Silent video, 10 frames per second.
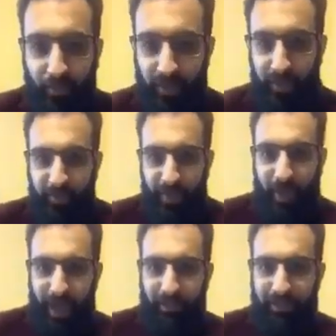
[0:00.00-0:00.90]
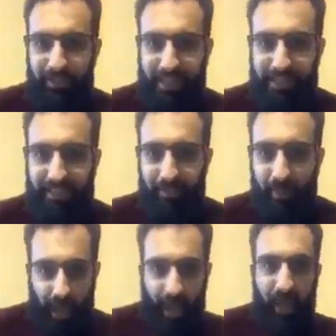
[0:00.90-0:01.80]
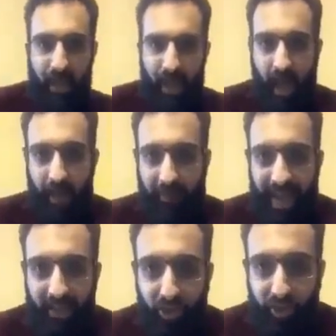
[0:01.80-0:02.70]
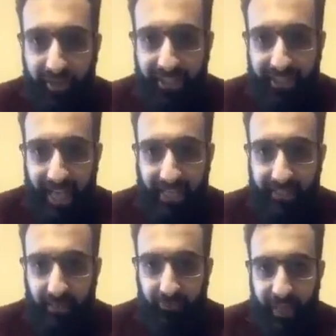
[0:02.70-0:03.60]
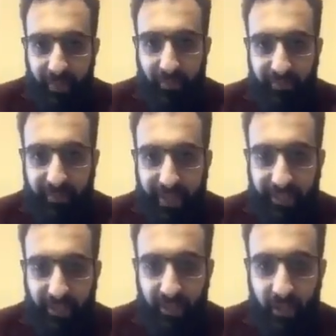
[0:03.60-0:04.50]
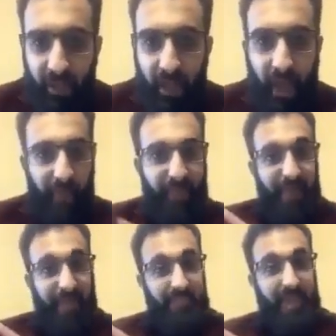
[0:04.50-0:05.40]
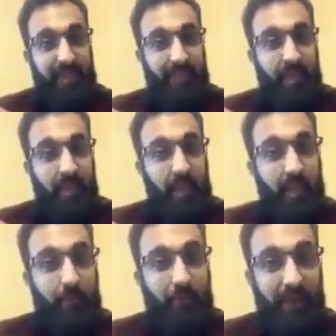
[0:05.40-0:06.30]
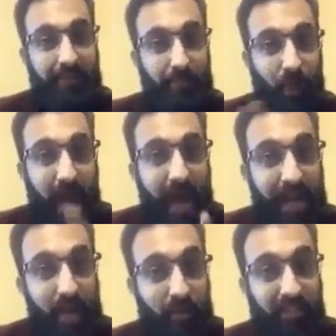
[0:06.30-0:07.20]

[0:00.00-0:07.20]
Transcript: What do you mean, why criticize them? I'm allowed to criticize, the freedom of speech. And then he said, but Buhari